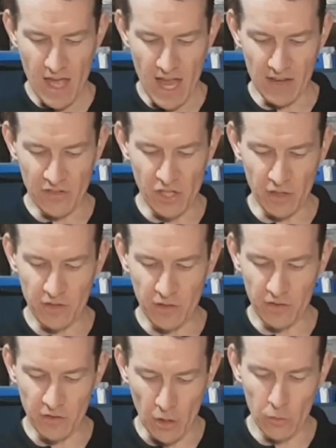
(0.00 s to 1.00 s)
It's just
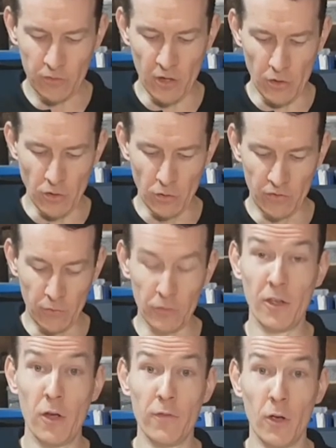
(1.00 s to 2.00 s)
so, so useful,
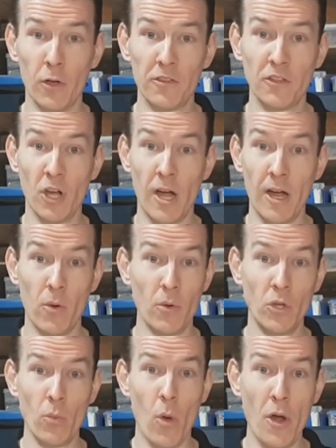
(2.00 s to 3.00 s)
so versatile.
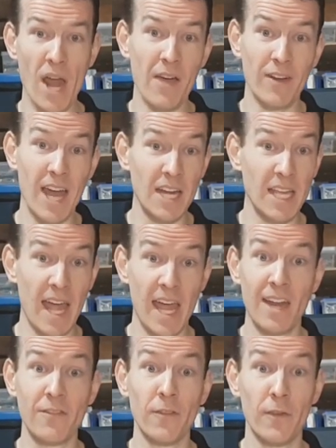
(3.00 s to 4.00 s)
You won't have it out of your
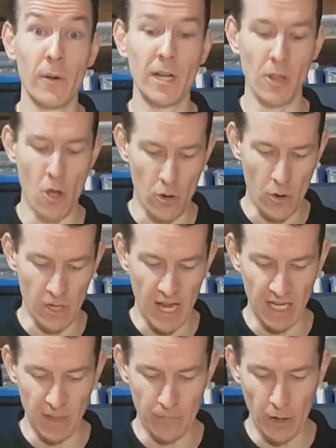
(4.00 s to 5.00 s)
hand for very long on
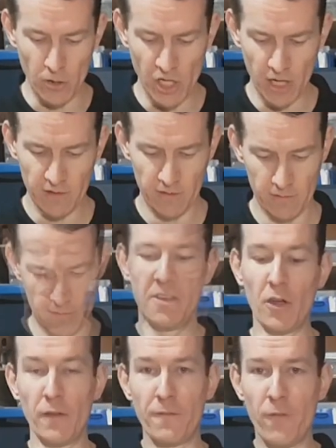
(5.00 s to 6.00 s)
any project. It's
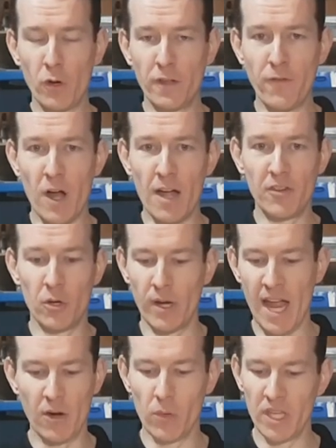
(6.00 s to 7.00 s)
got the 45 degree
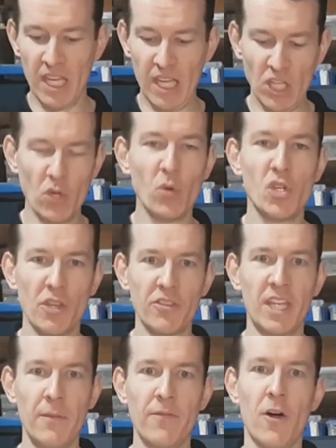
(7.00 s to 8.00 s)
angle here. You'll just
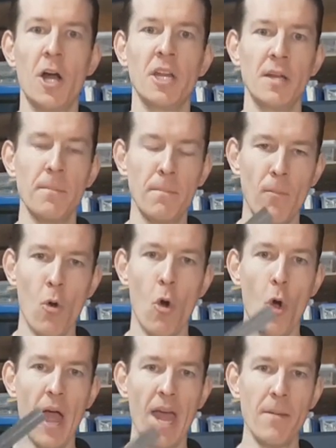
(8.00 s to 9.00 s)
keep finding
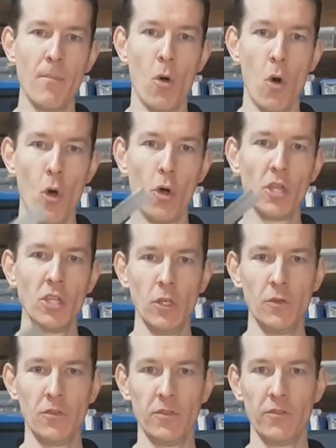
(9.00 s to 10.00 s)
more and more
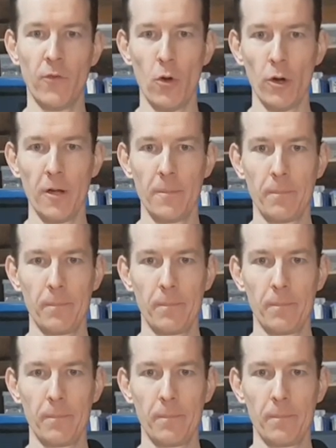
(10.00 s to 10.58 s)
uses for it.